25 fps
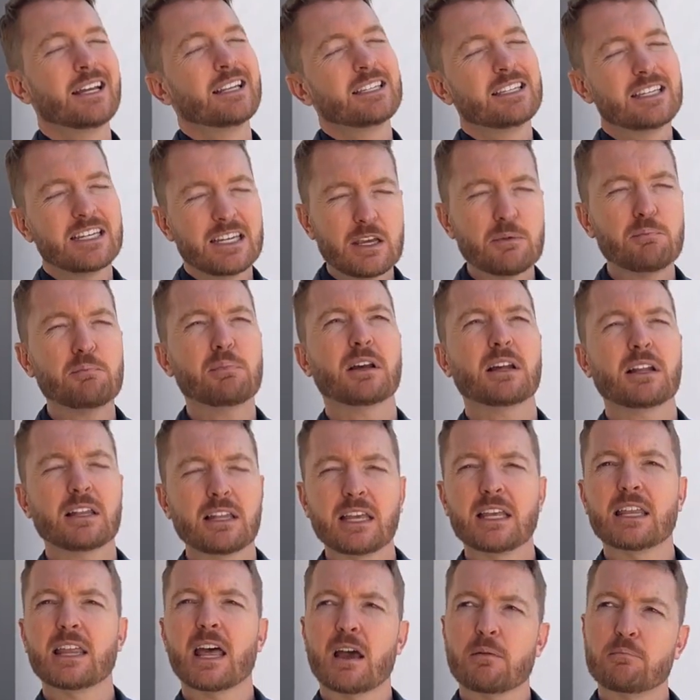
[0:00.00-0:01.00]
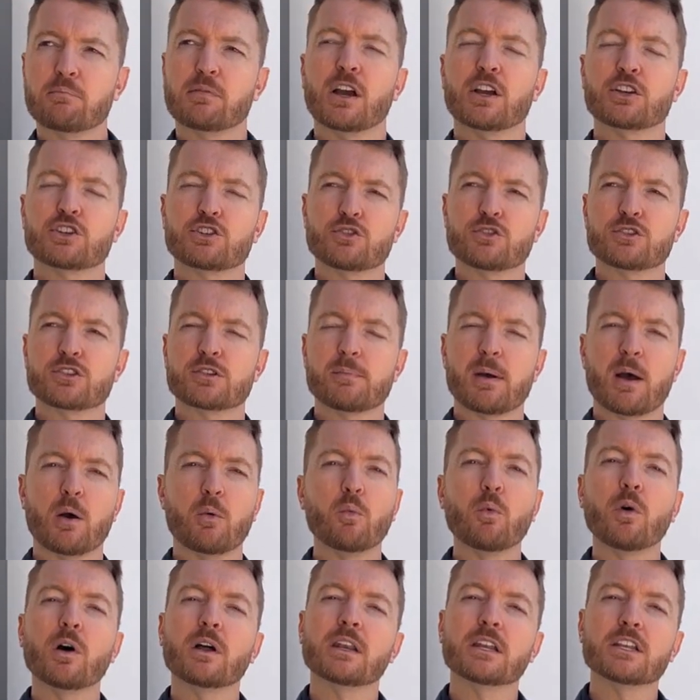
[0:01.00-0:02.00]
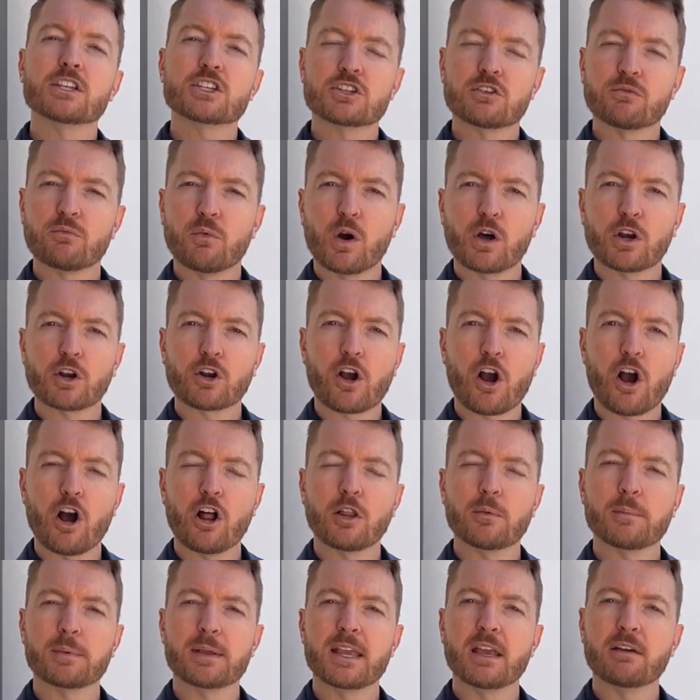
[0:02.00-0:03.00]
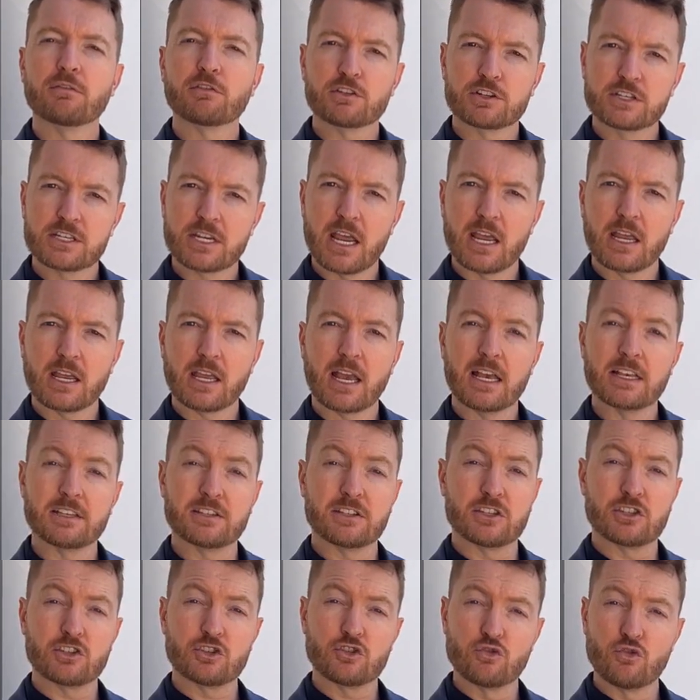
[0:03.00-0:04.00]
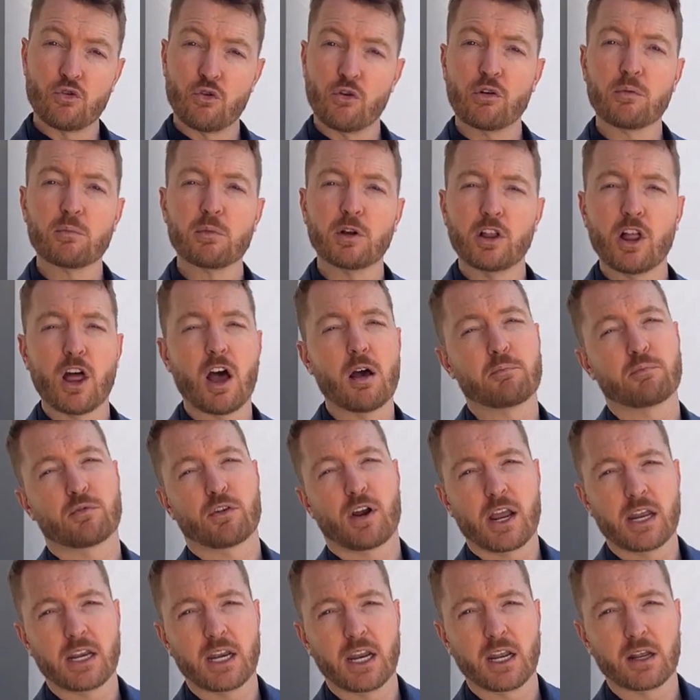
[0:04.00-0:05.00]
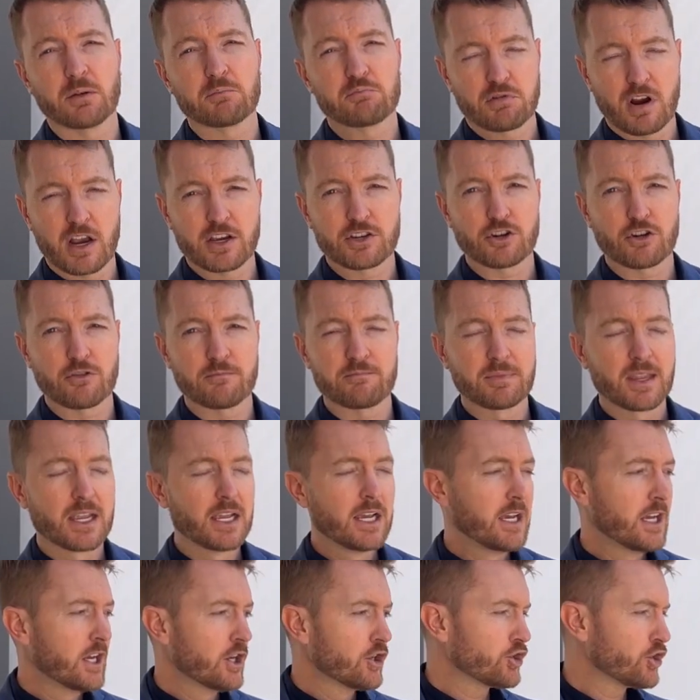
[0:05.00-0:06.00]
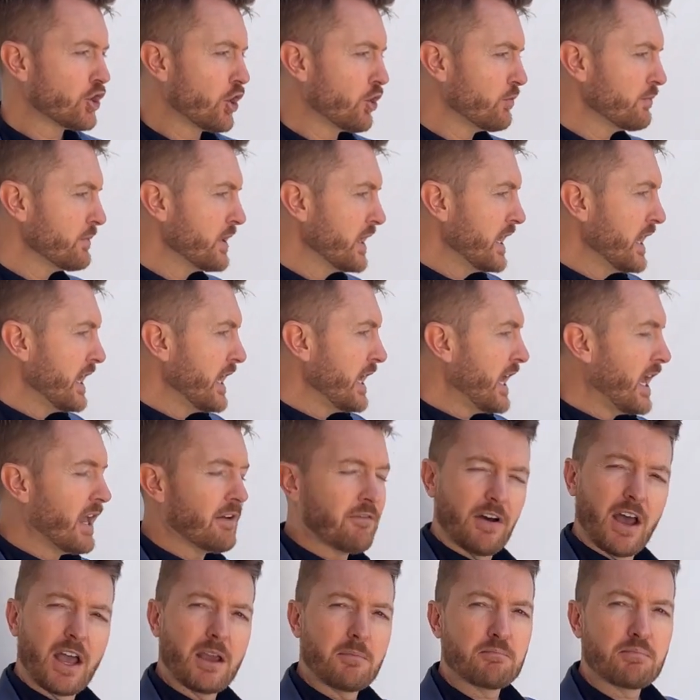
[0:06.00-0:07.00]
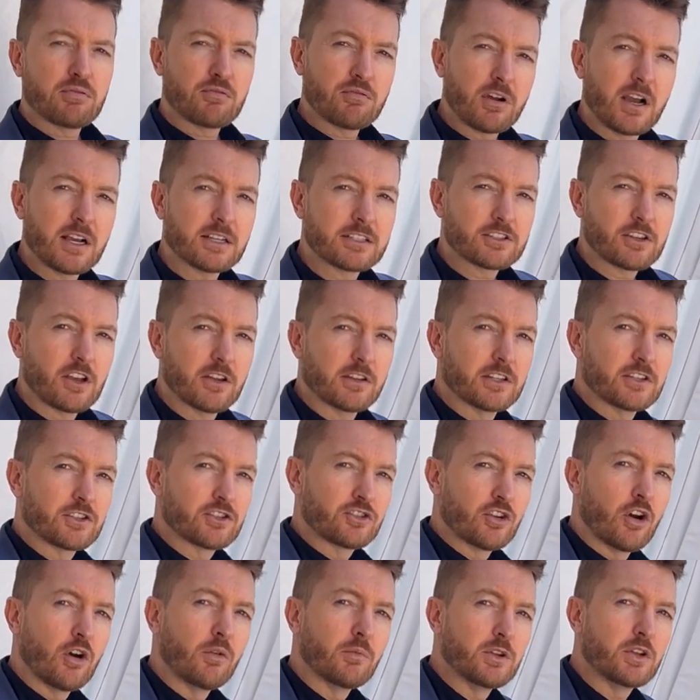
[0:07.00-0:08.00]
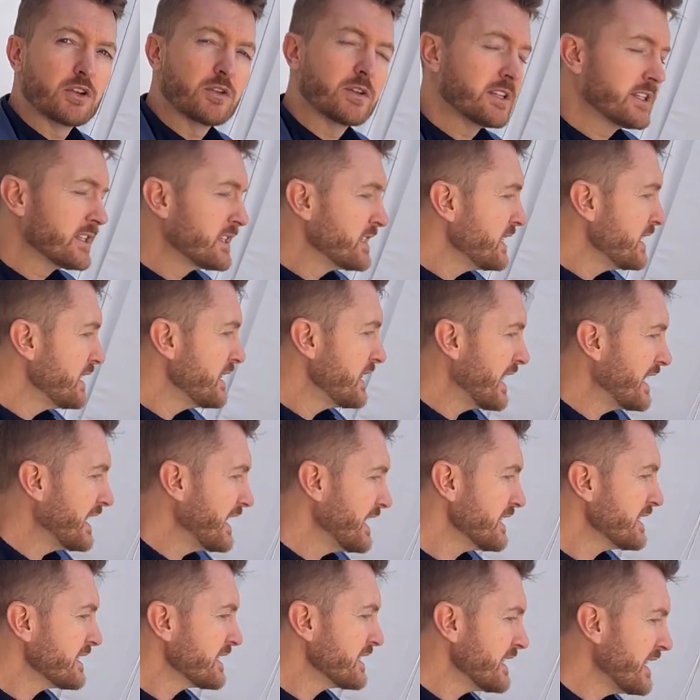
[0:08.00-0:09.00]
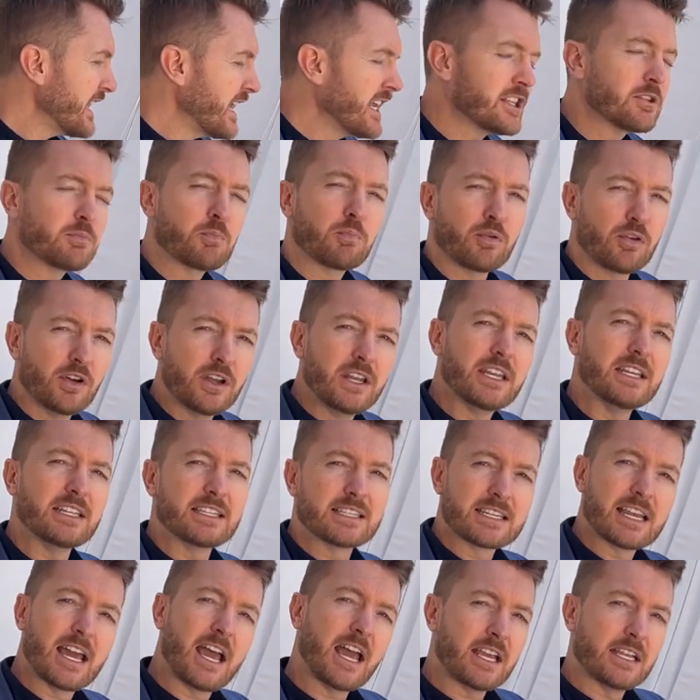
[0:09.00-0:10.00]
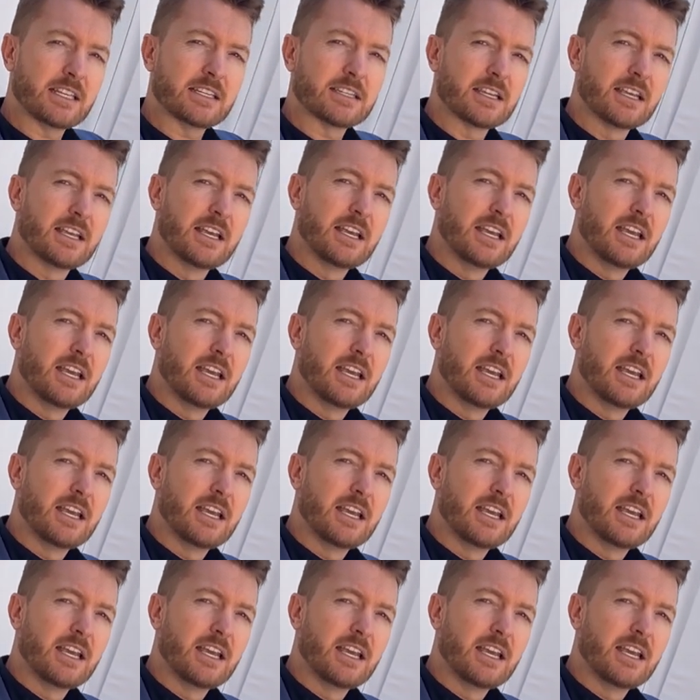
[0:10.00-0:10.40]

Typically, that pressure is about 1 inch of water column, give or take, as its normal operating pressure. So if I press on this dome, you can see that it's pretty tight.